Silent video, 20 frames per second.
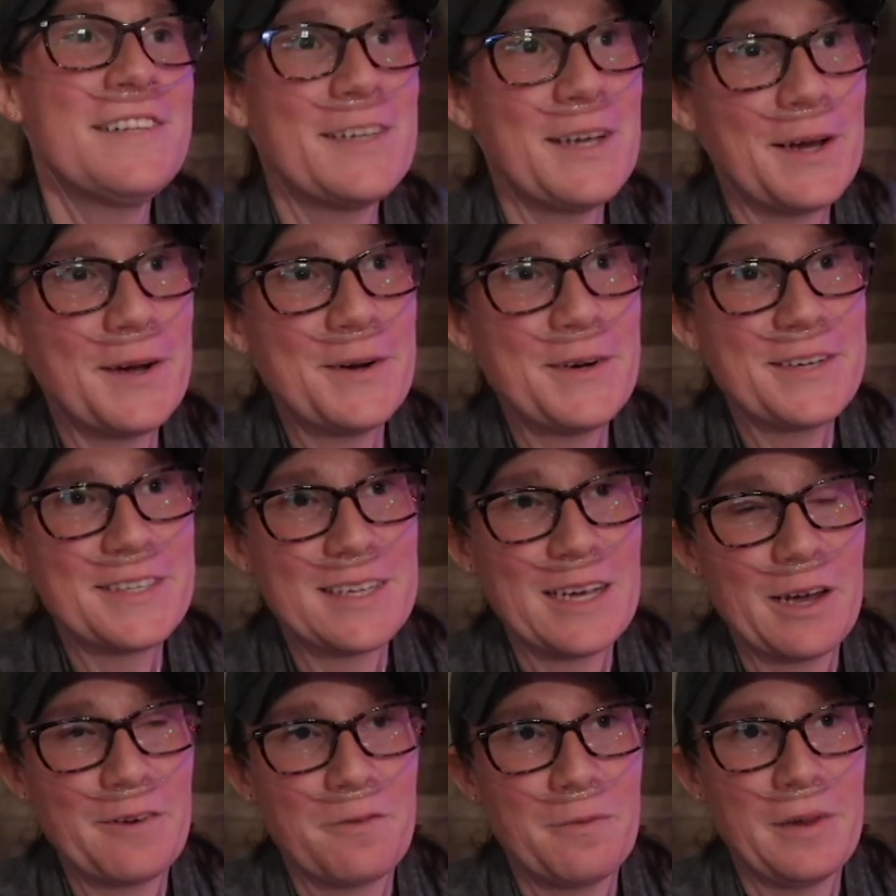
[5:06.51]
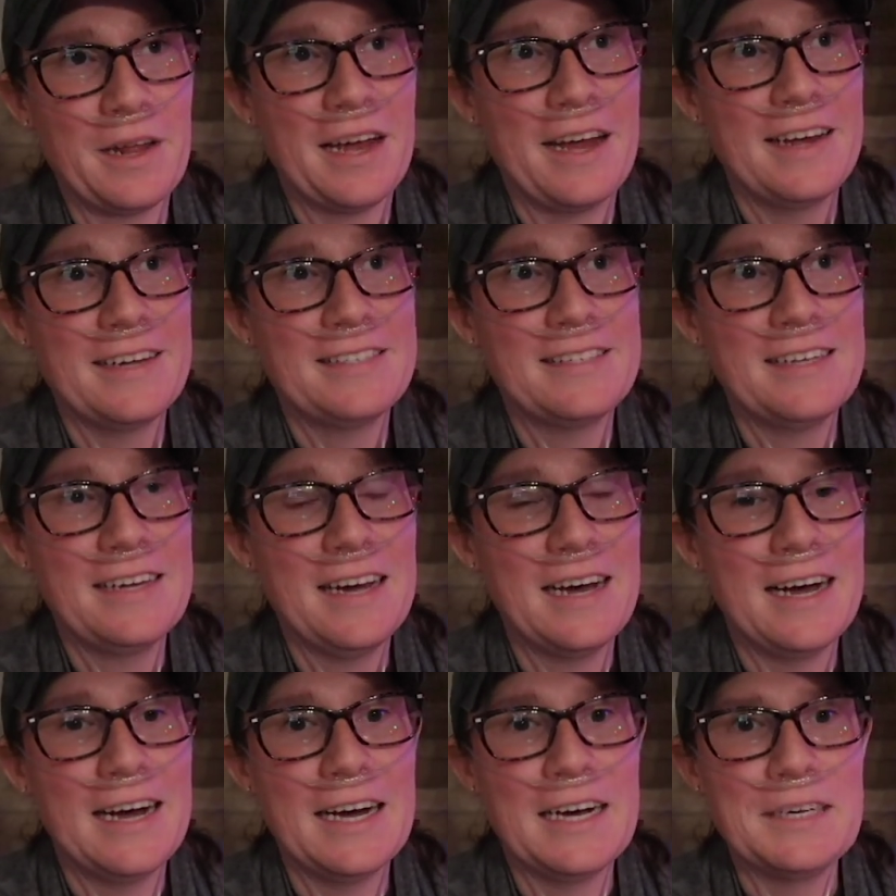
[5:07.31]
So aside from that,
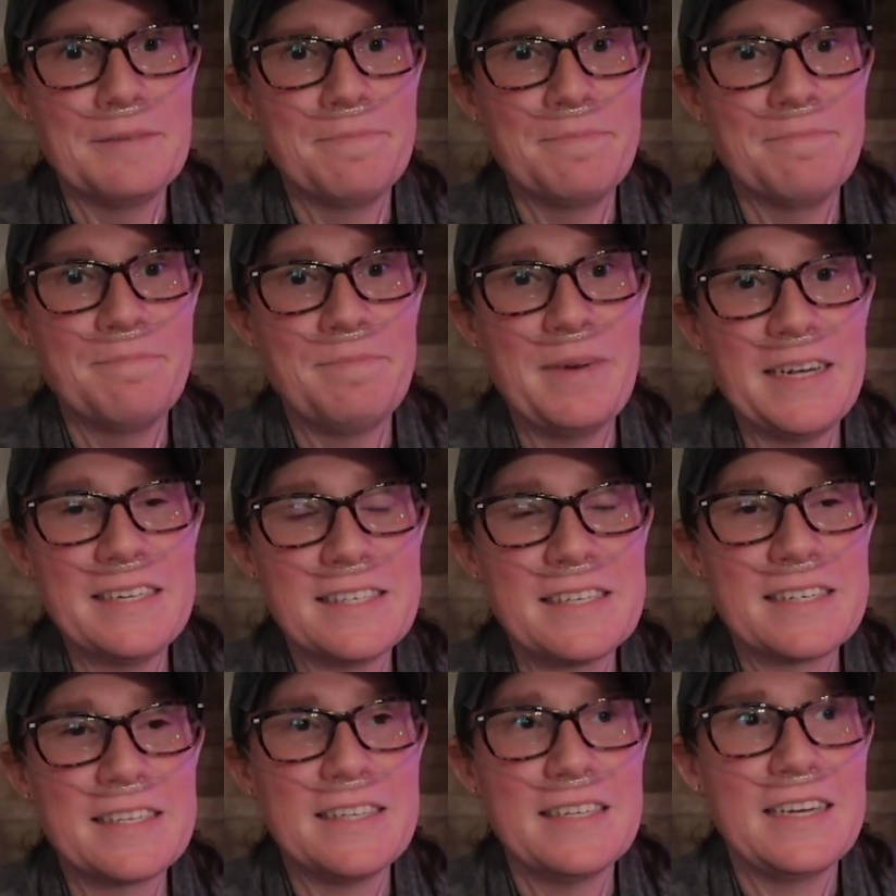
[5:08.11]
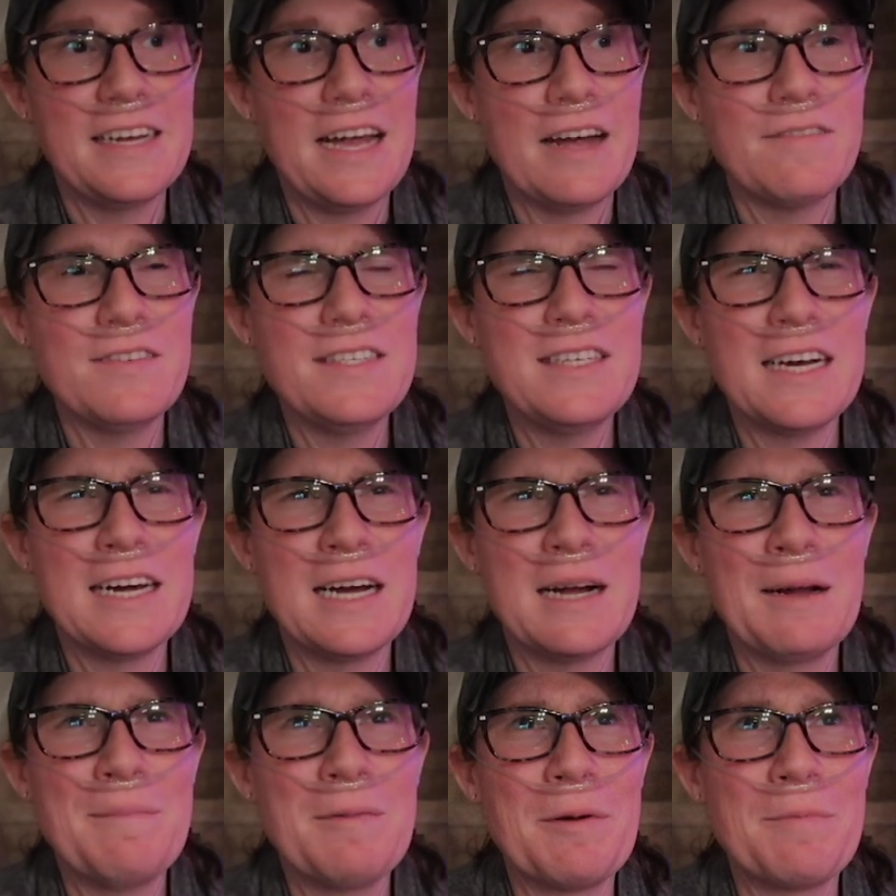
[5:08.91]
um, basically every
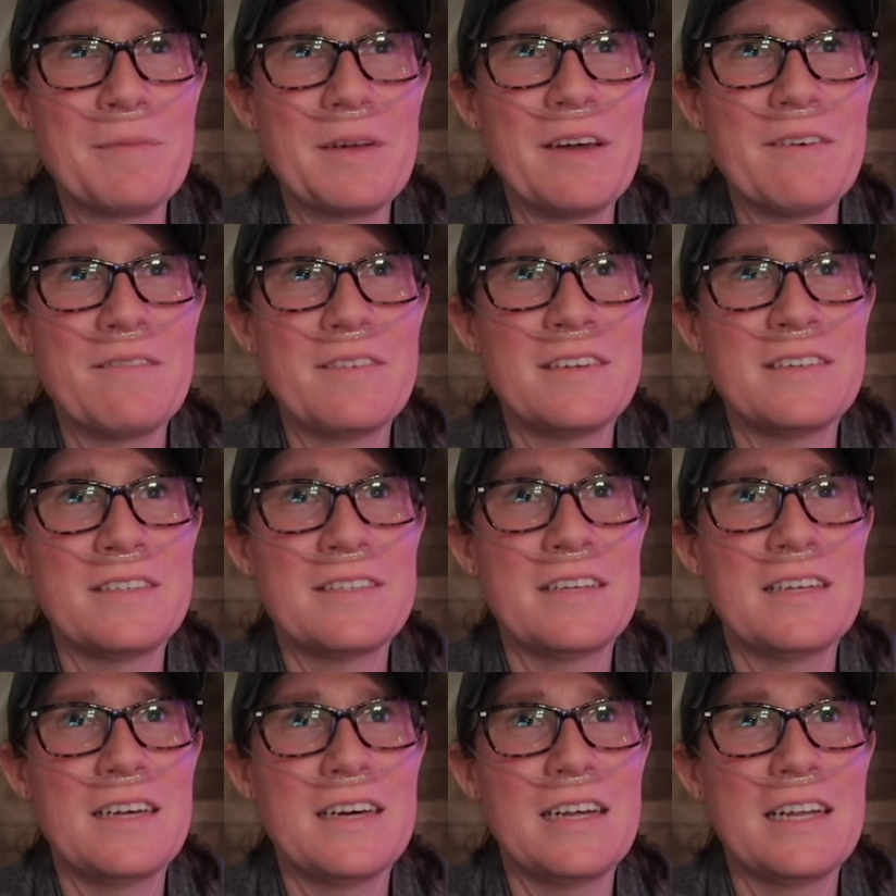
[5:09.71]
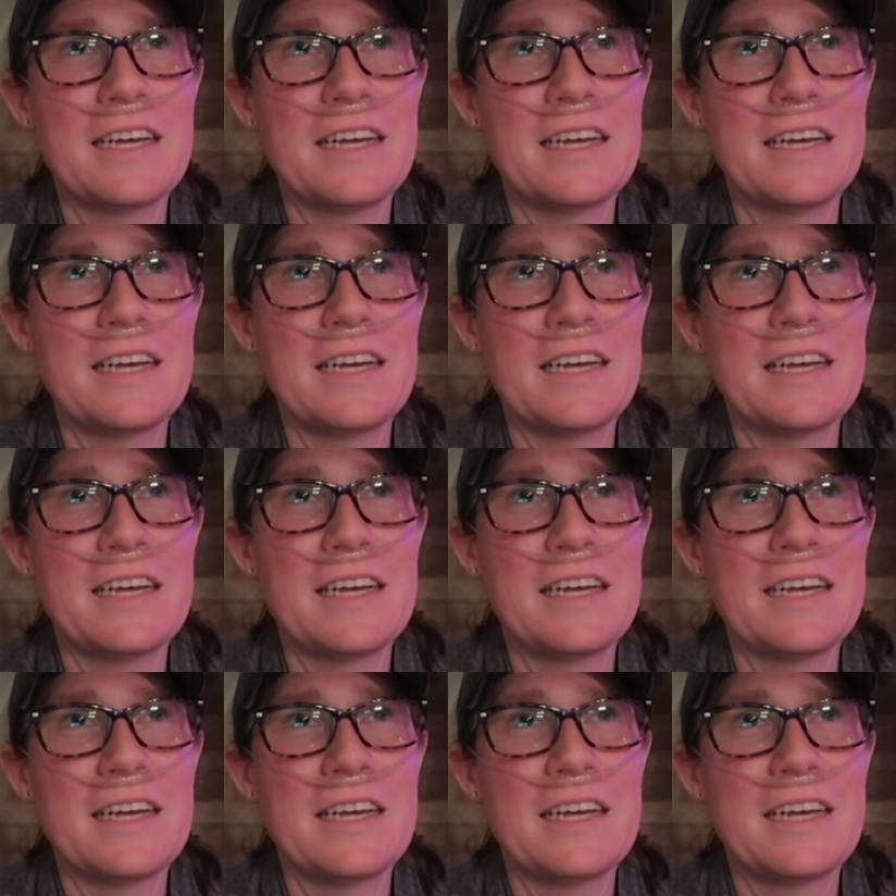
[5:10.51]
time I'm given,